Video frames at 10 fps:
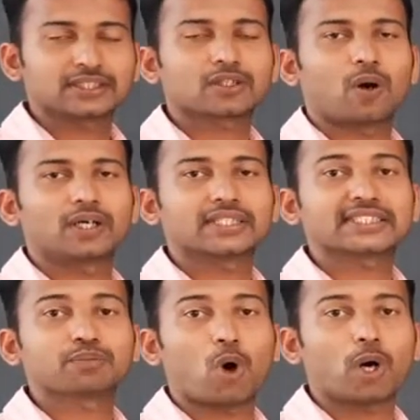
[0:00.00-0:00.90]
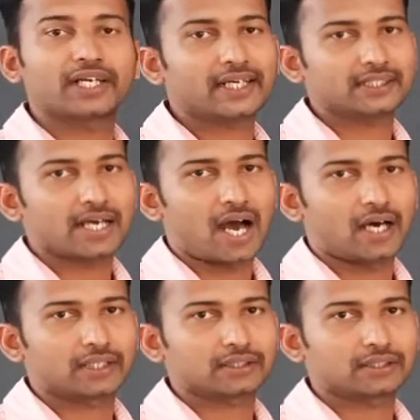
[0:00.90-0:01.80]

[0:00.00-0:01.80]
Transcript: called smaller arc.